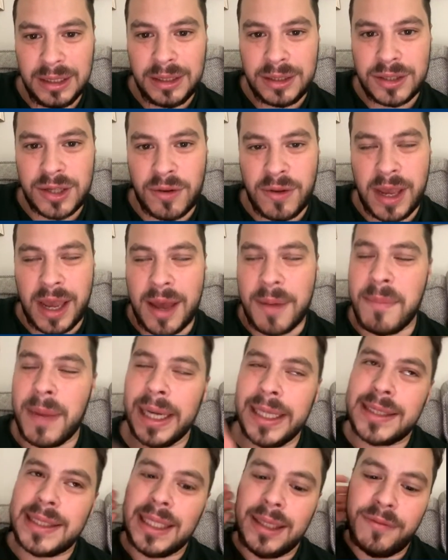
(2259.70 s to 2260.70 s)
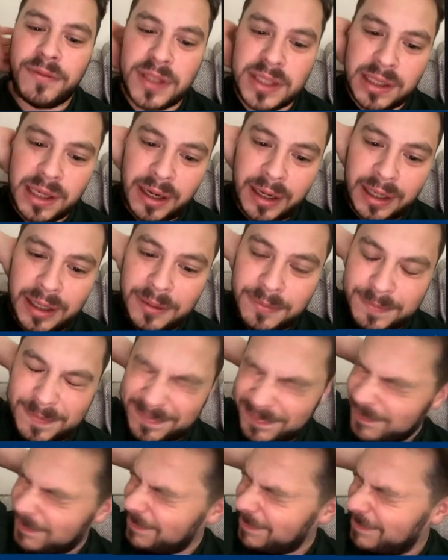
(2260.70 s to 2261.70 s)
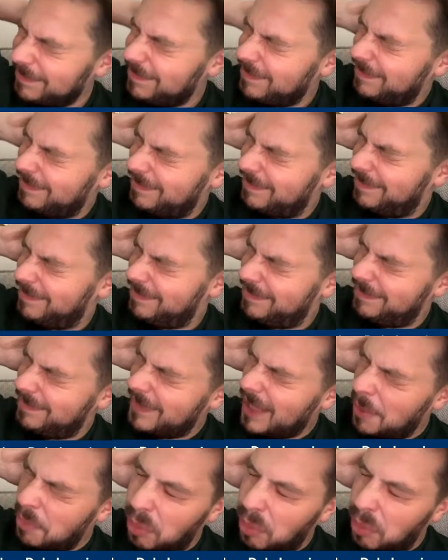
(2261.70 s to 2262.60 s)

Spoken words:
So, yeah, my team for tonight. I